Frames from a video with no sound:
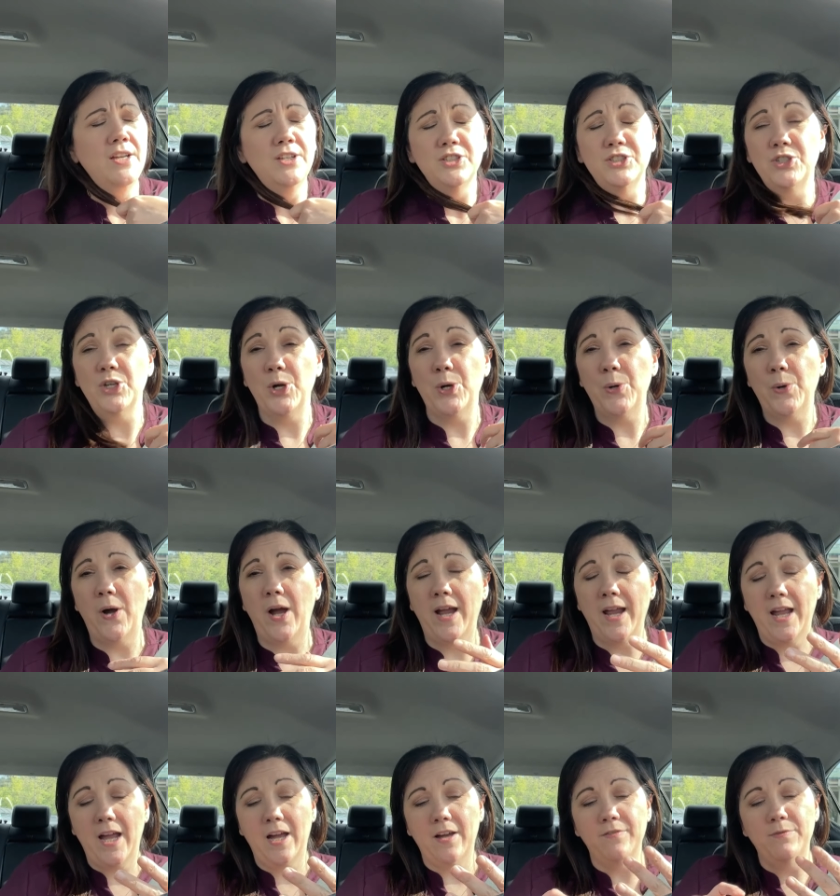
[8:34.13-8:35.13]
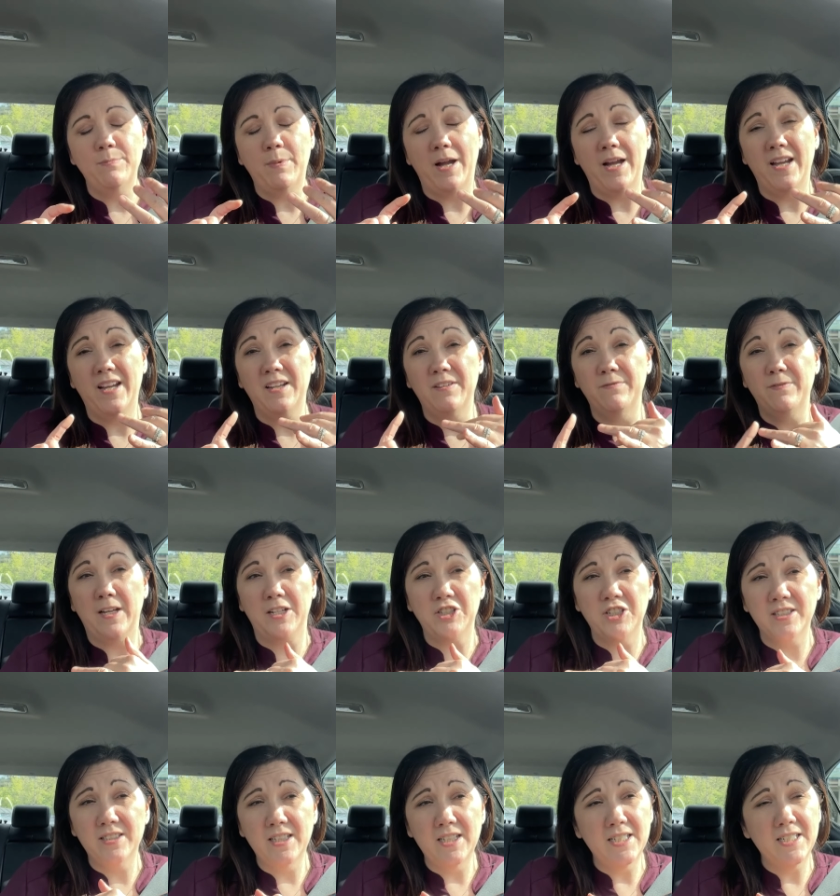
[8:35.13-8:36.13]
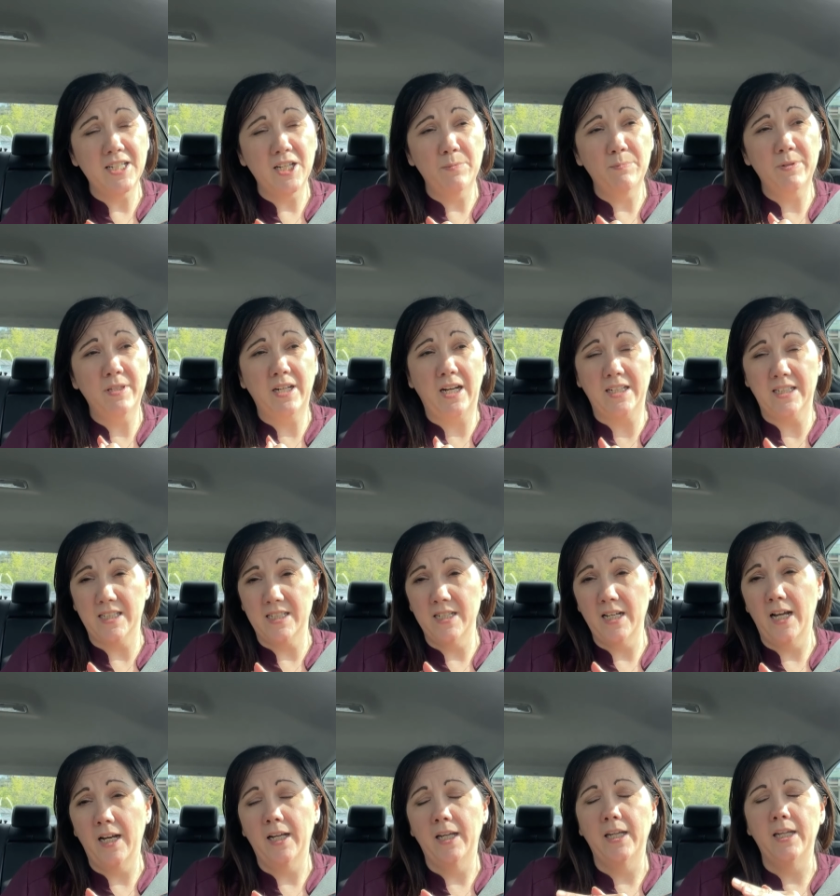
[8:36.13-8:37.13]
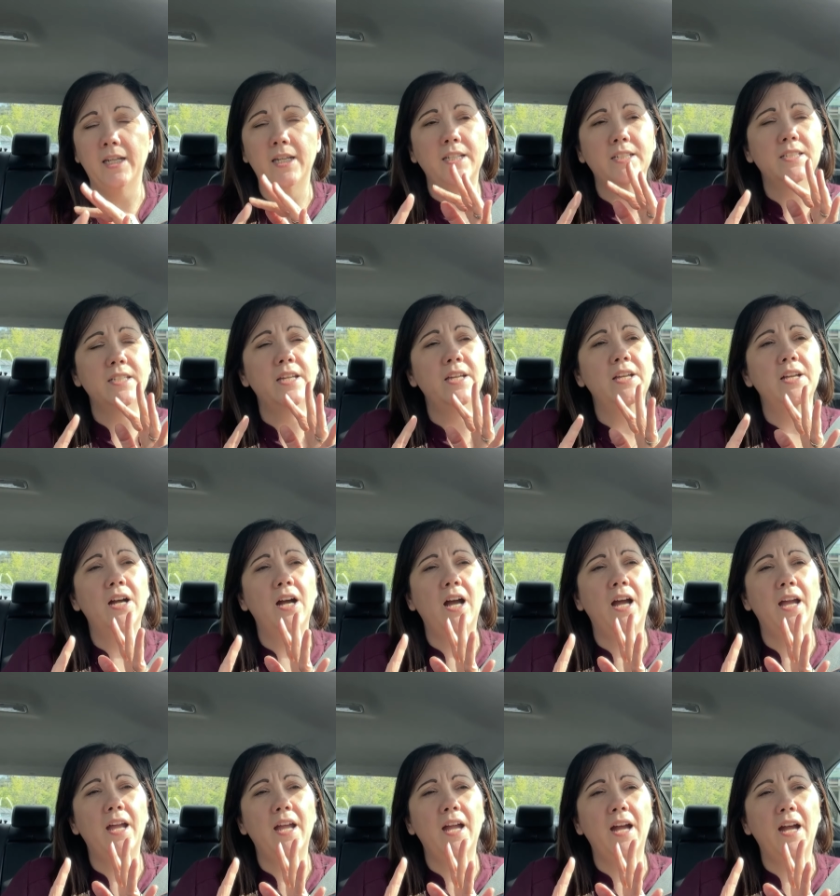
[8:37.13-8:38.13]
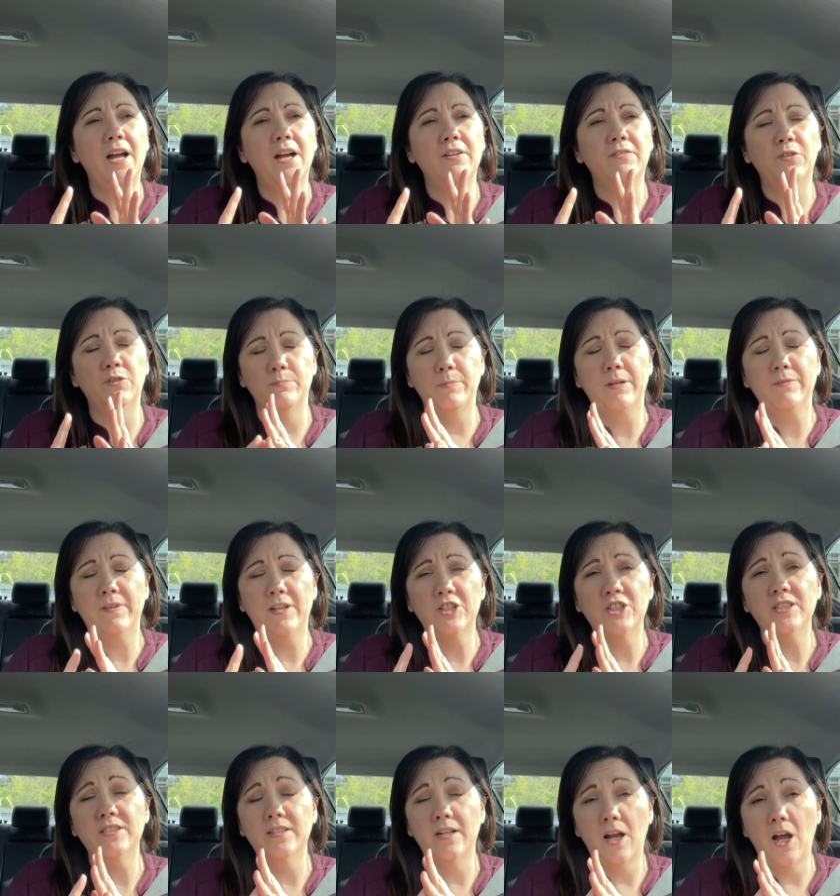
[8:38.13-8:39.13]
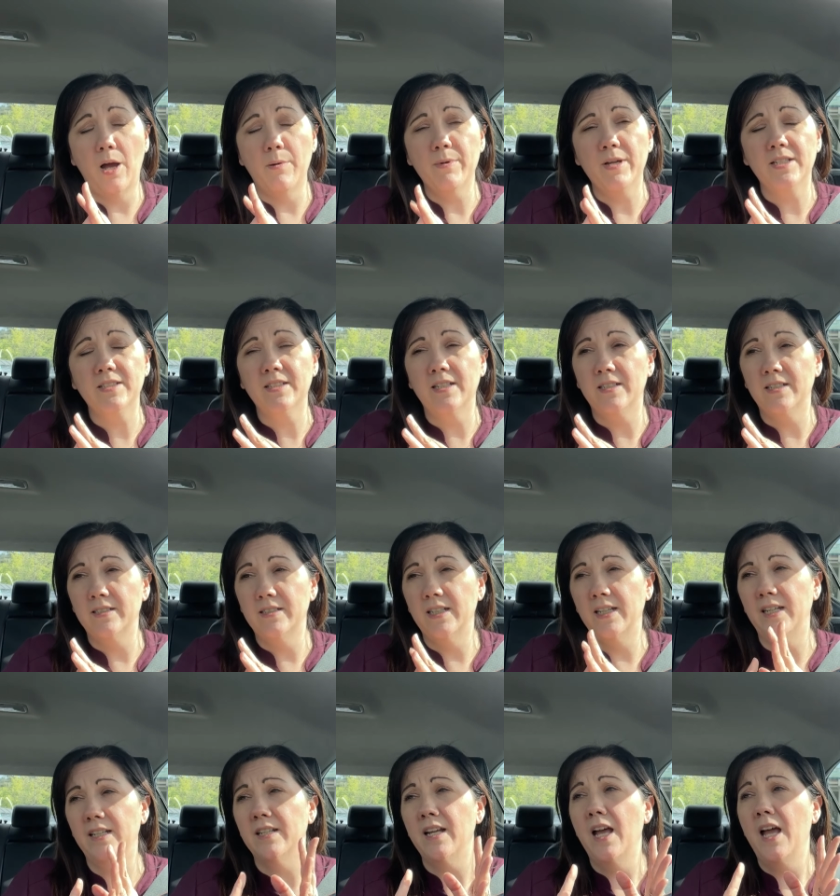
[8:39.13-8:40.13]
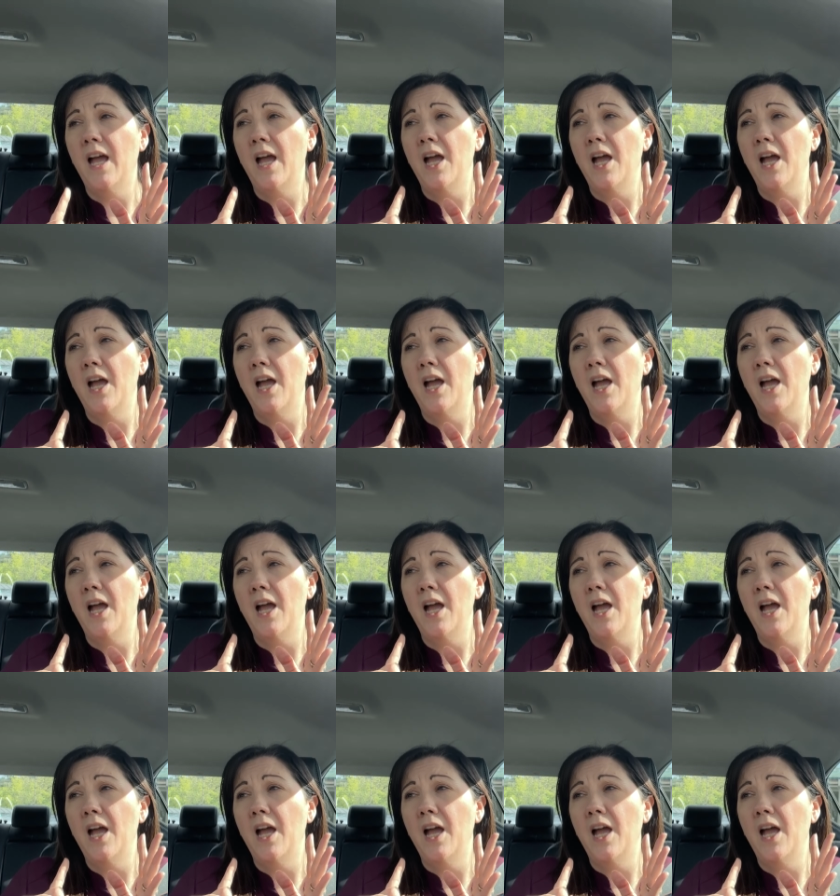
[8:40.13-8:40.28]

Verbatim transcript: So I have my veggies and dip that I did not eat. I have, or my veggies and hummus I didn't eat.